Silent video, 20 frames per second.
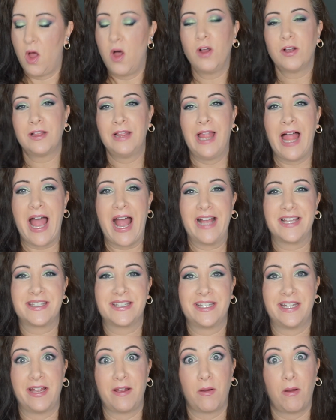Long
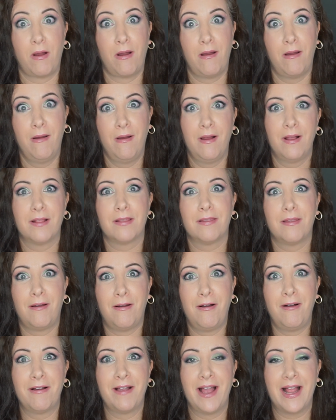Lasting
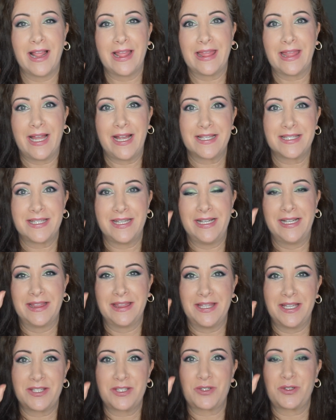long lasting
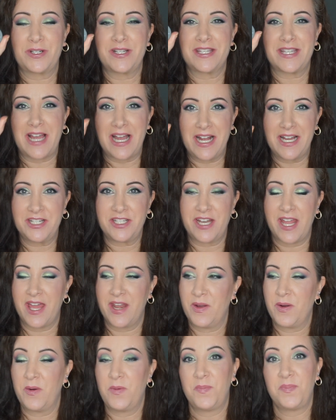lustrous
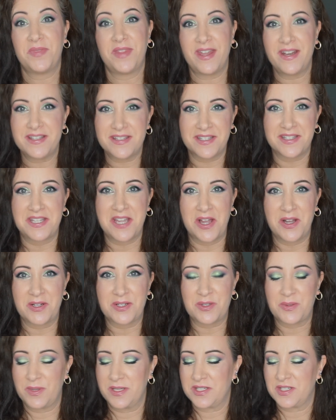eyeshadow. That is a
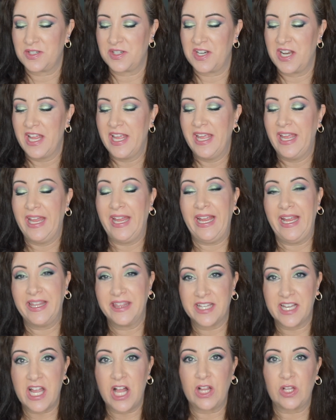tongue twister
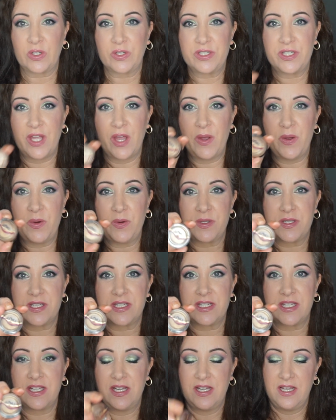in the color
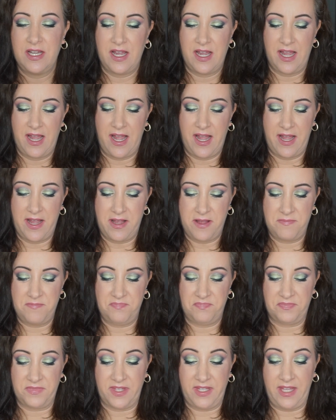Toast.
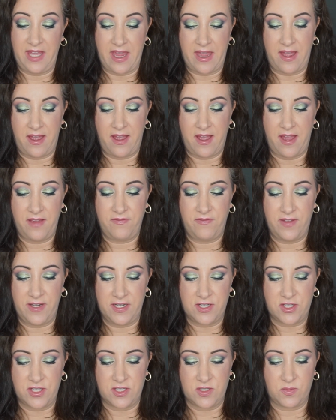Um, yeah, I
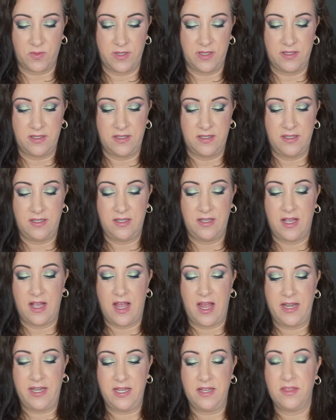finished this one.
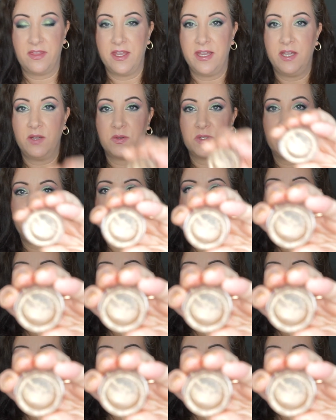I didn't think it was going to